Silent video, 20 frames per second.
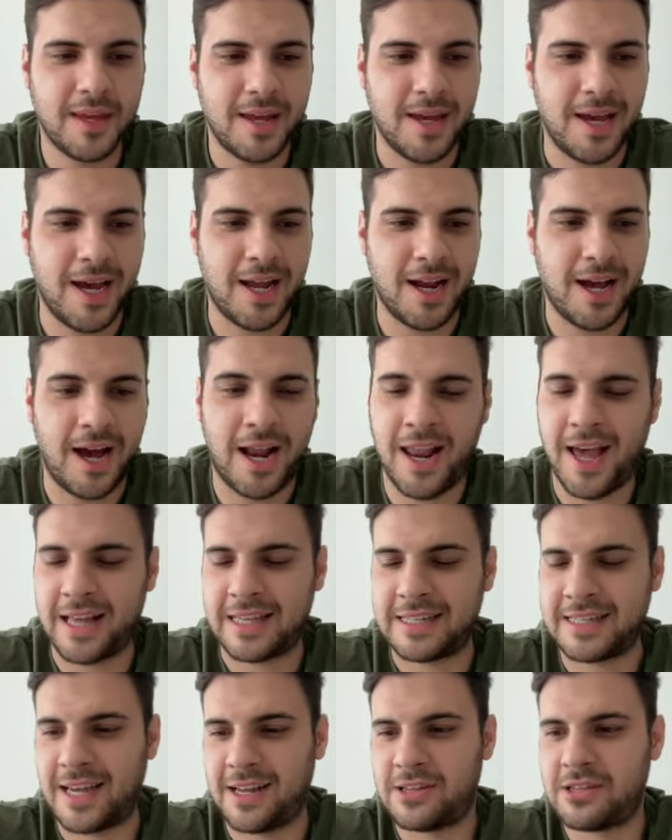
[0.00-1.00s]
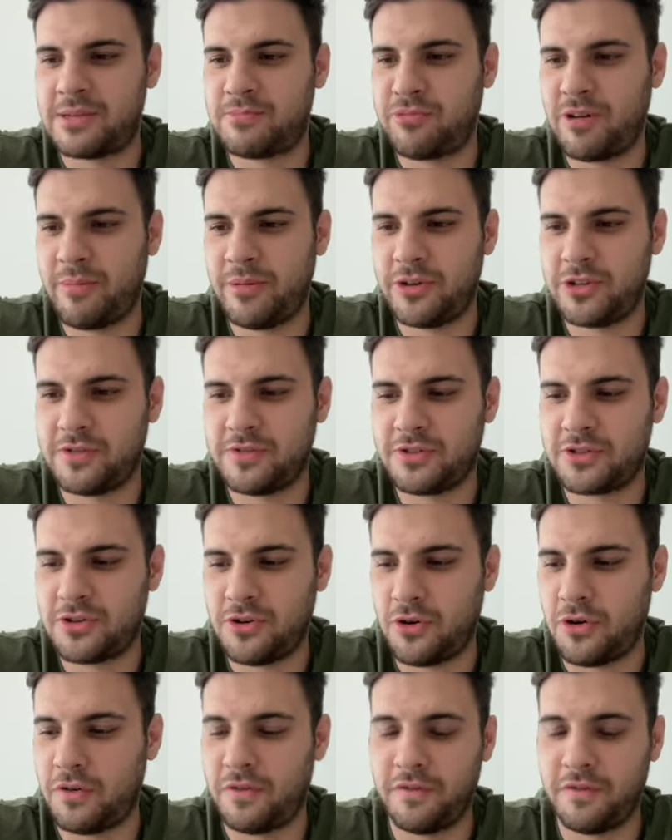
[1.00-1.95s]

And I like to get to the premise of the song.